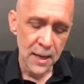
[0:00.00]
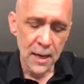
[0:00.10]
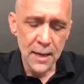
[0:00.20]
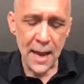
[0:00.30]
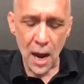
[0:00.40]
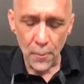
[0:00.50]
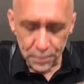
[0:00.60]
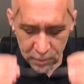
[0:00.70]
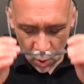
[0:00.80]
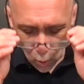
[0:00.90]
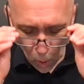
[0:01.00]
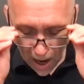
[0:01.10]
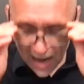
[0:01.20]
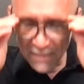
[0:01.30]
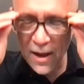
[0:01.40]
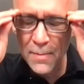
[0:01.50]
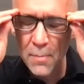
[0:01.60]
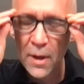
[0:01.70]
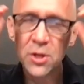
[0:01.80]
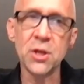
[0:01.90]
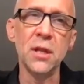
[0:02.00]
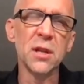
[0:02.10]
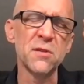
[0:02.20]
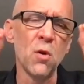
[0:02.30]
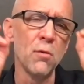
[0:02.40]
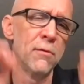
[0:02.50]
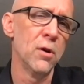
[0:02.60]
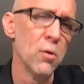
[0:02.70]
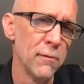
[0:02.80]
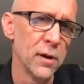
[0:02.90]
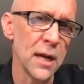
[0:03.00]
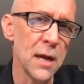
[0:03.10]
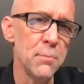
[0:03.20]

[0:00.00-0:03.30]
Now, why have I been mentioning this over and over again?